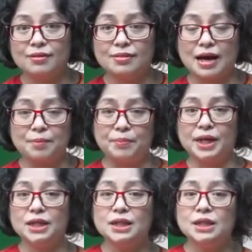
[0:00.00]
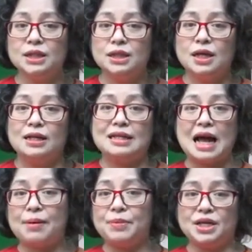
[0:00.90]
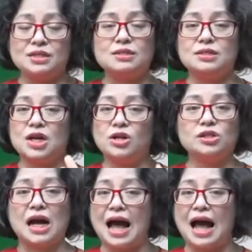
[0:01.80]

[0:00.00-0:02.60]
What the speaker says: that means Nam is not